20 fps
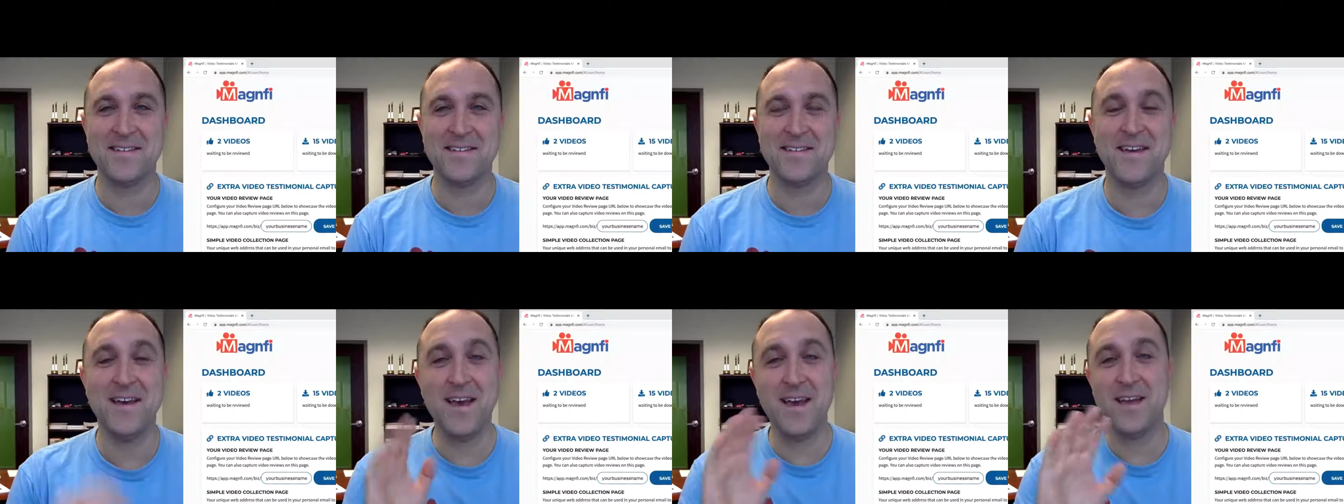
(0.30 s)

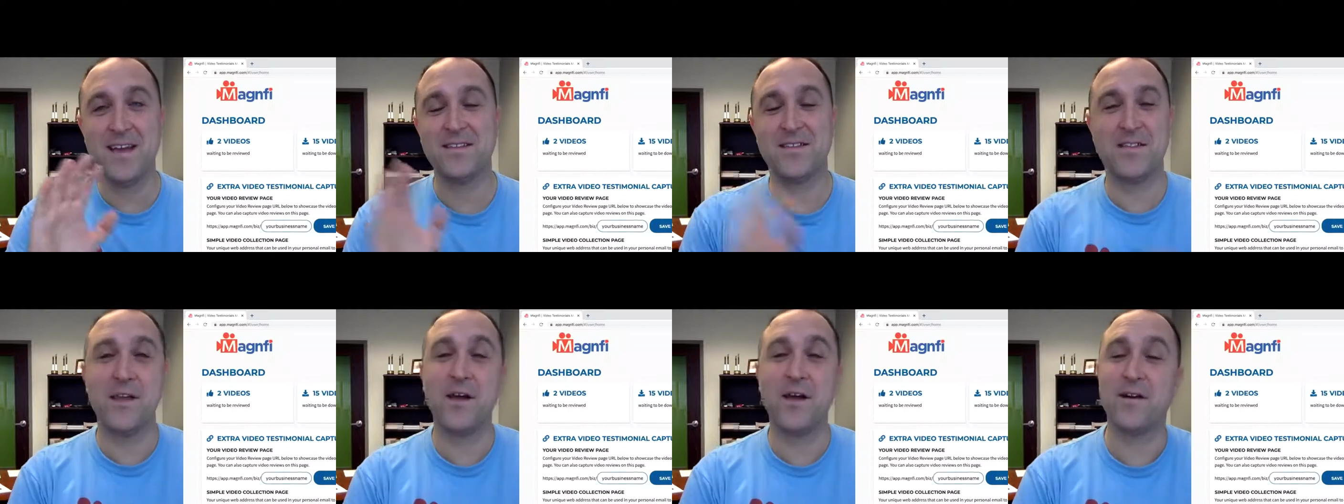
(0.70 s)
Hey,
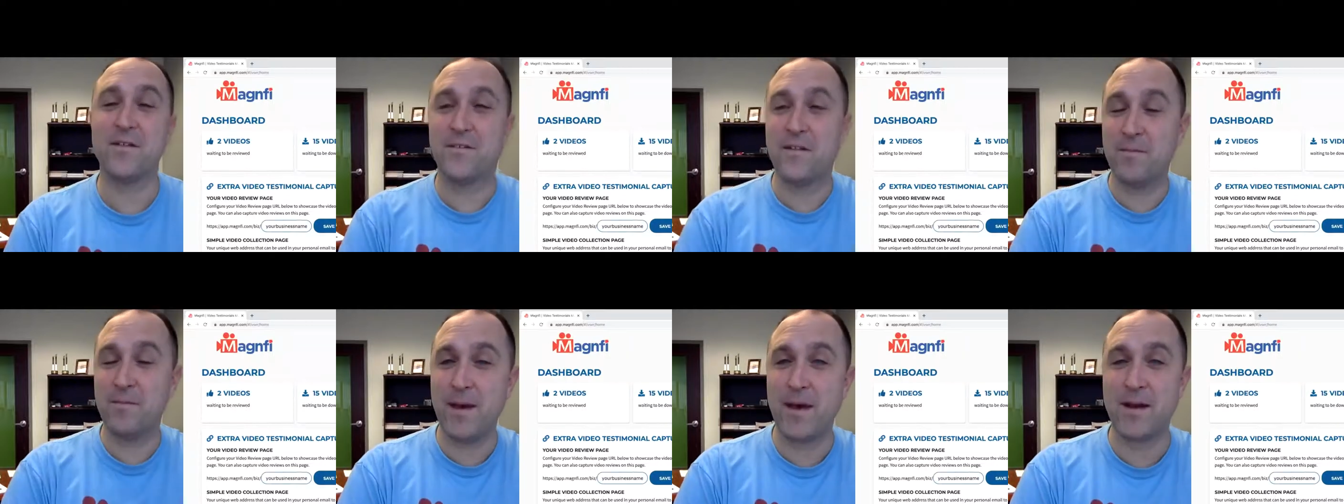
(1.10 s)
it's Doug
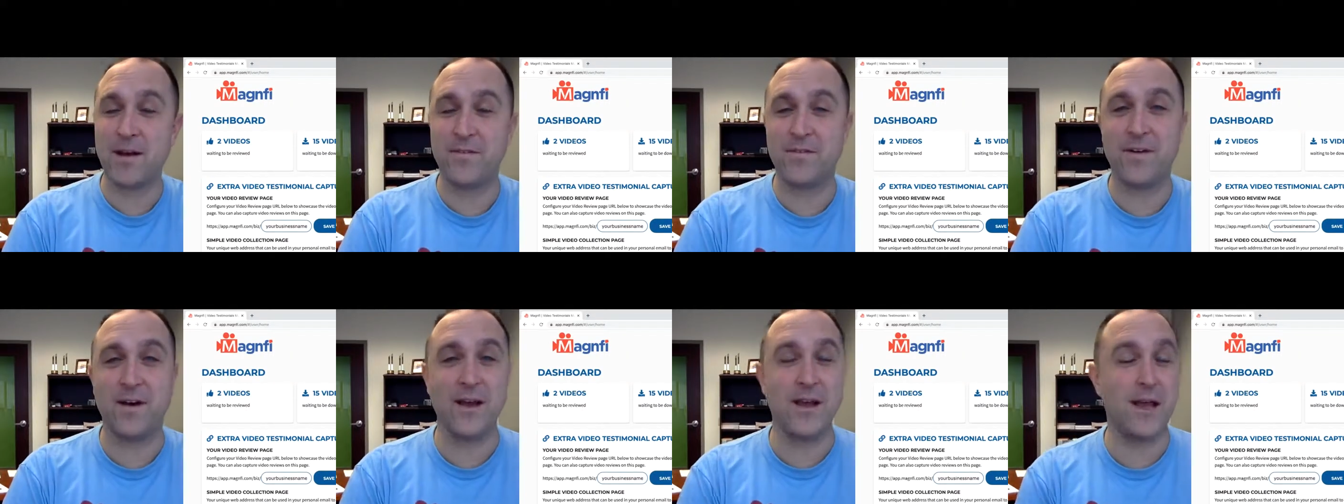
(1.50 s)
from
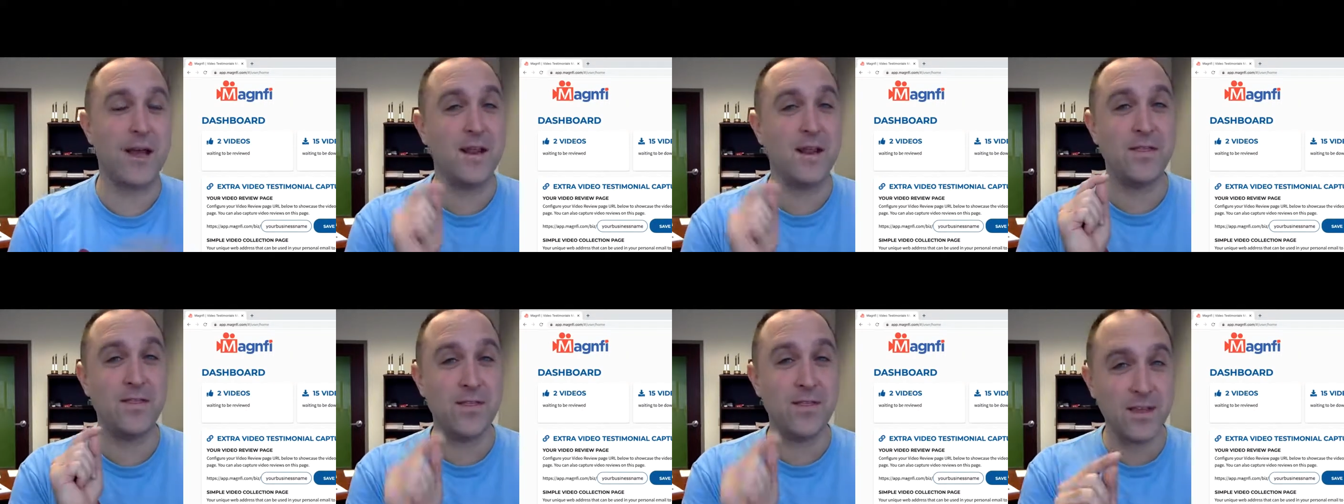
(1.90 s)
Magnify,
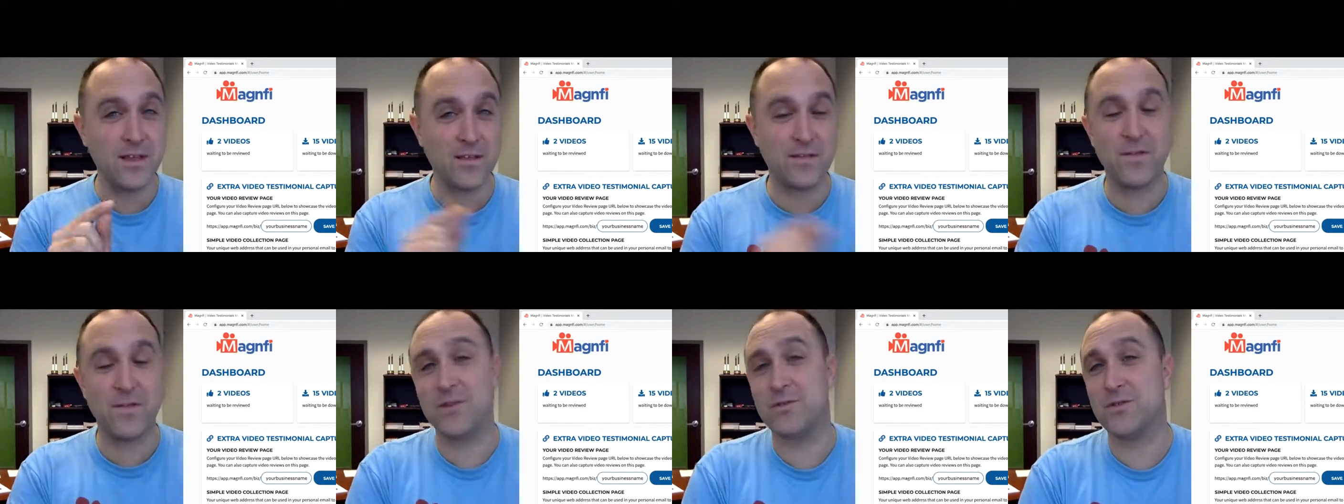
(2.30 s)
and in
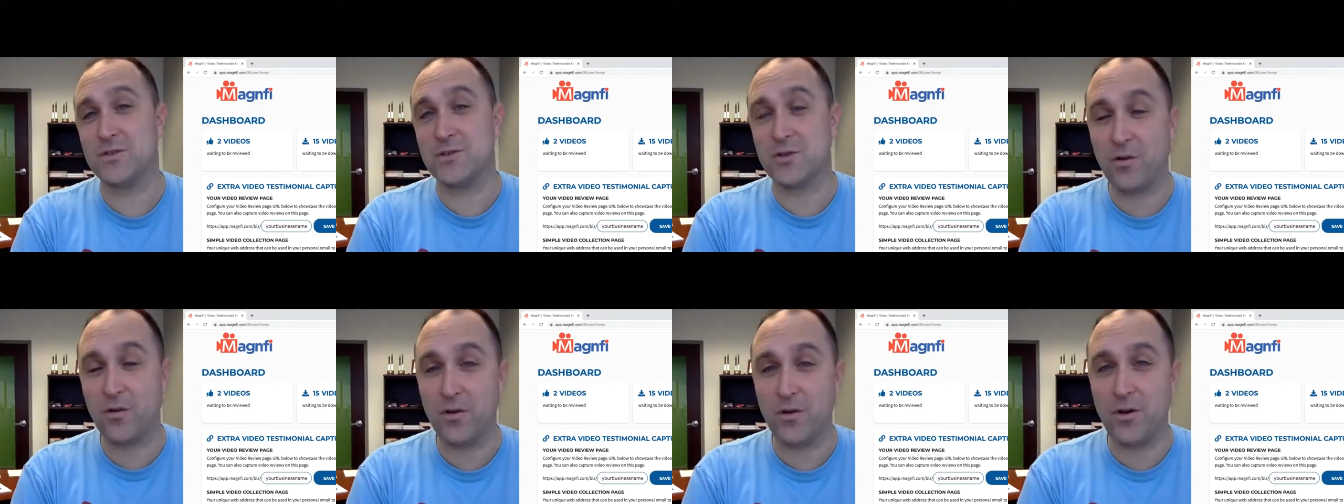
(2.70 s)
this video
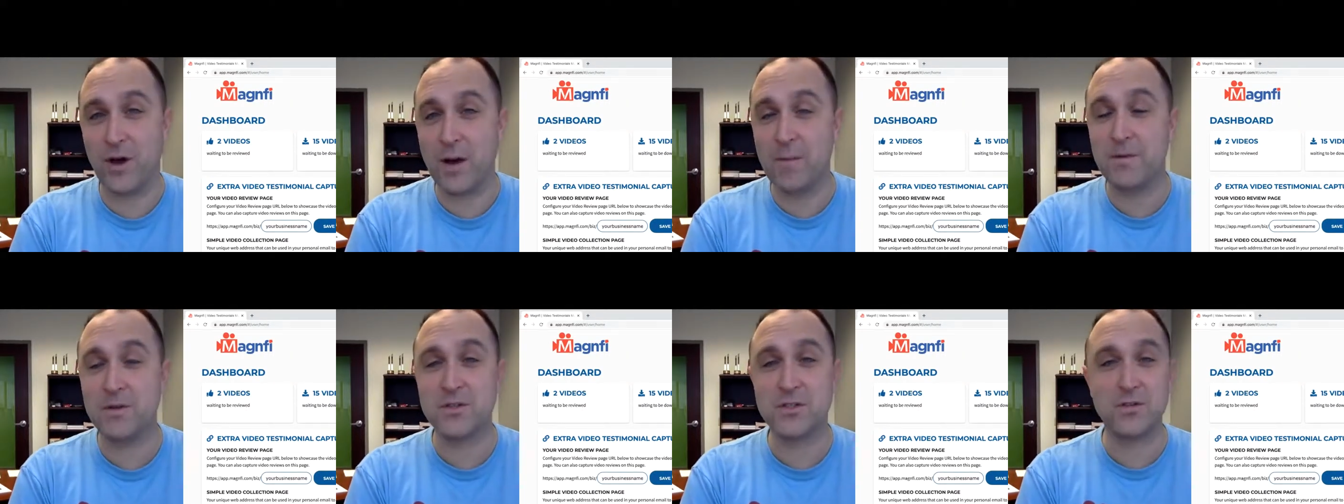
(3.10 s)
tutorial,
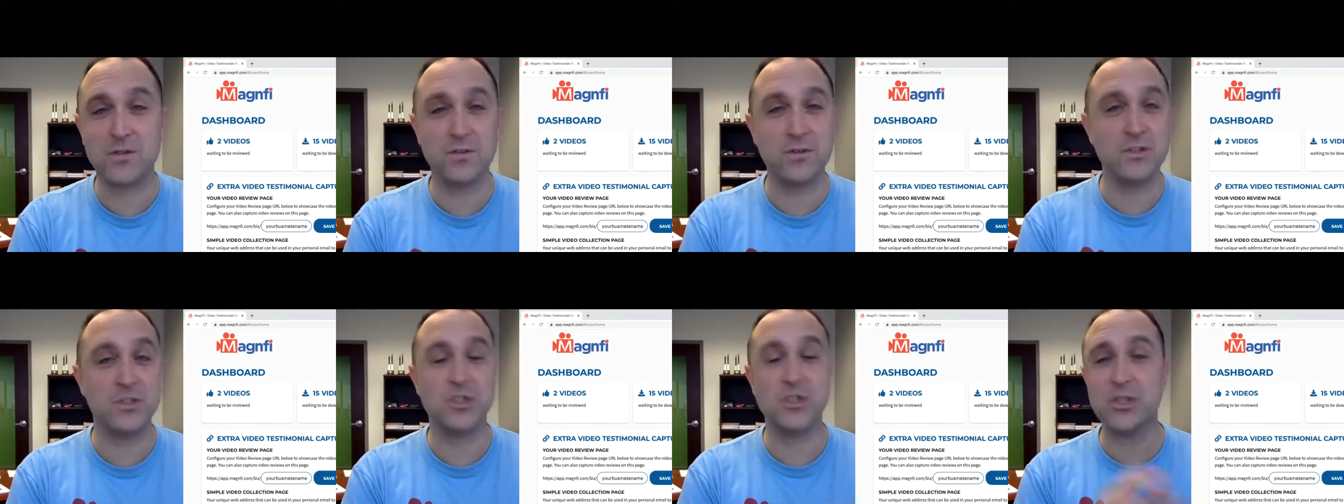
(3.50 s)
I'm going to show
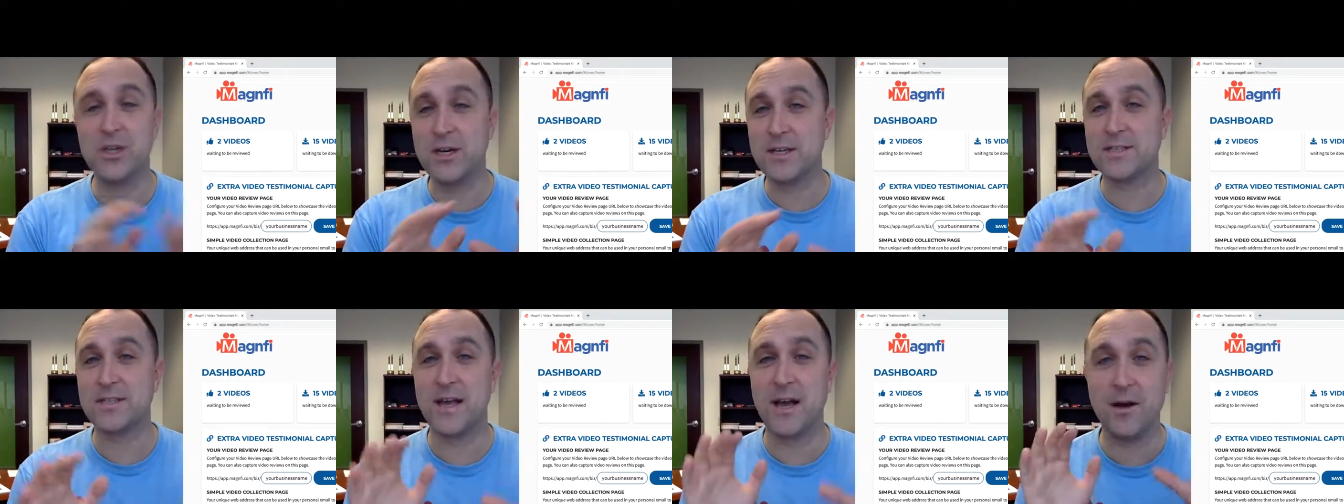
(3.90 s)
you
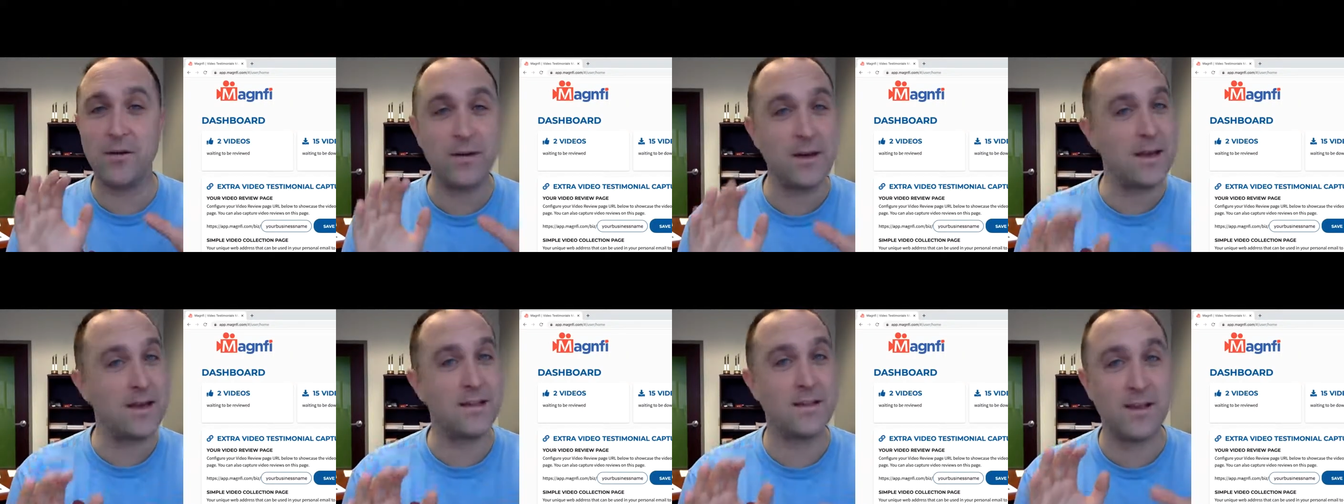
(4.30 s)
just
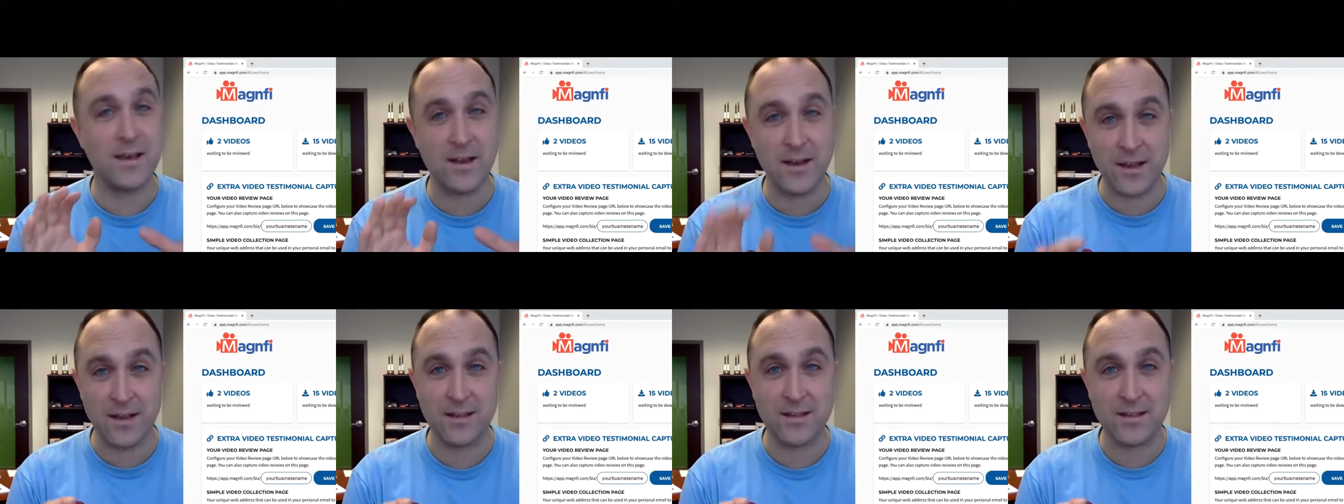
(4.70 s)
how easy
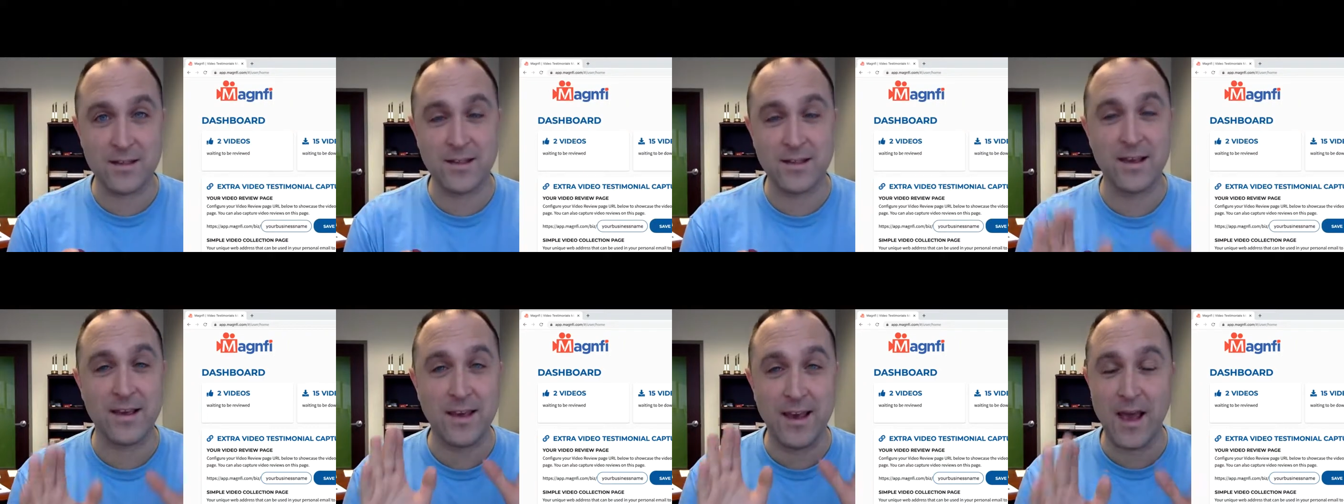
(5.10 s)
it is
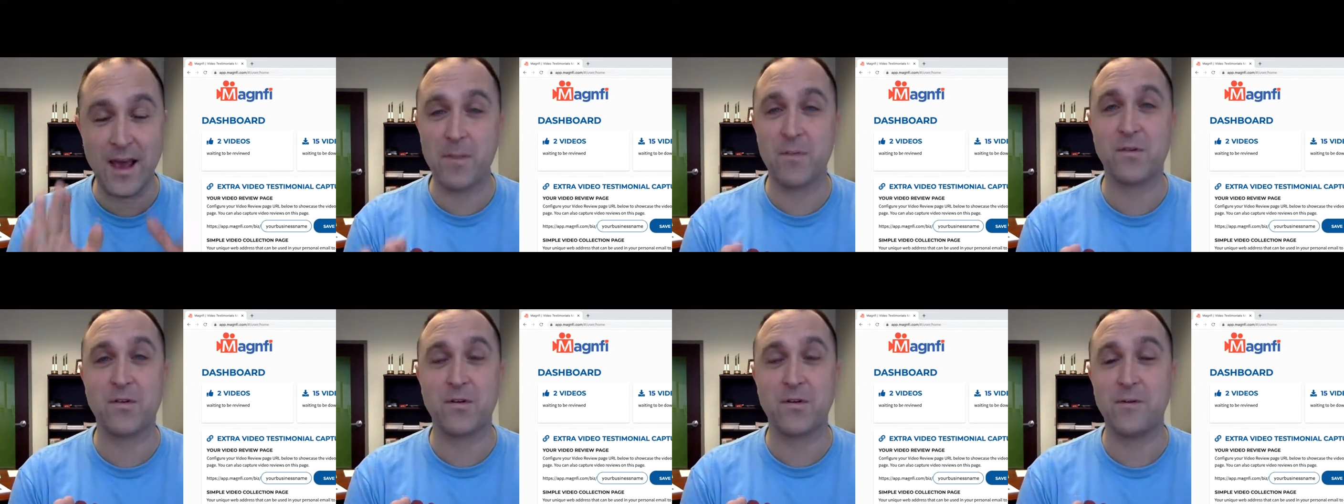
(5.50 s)
to
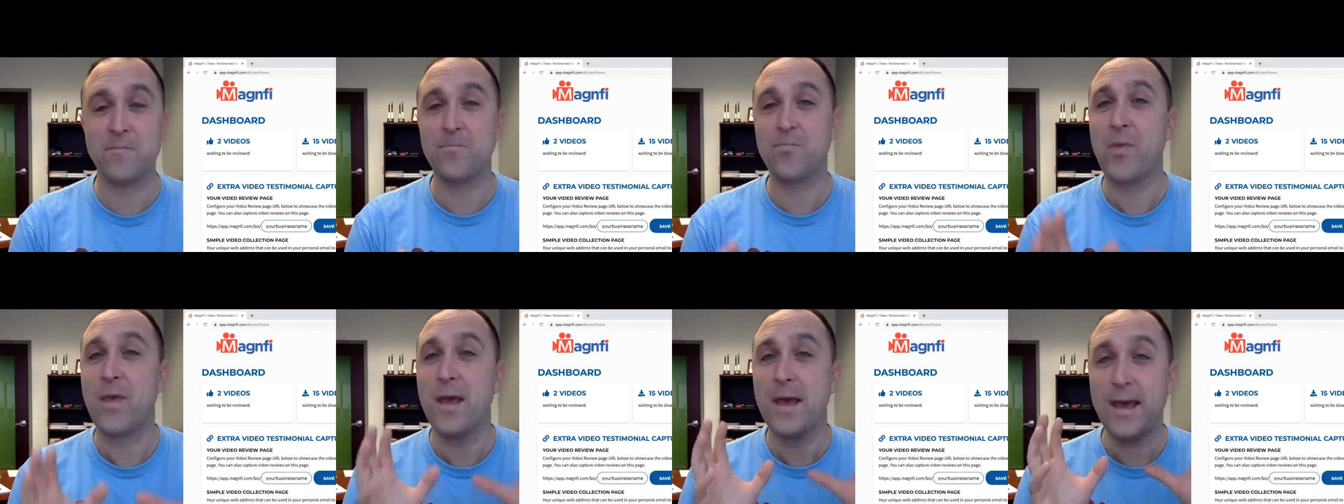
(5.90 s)
capture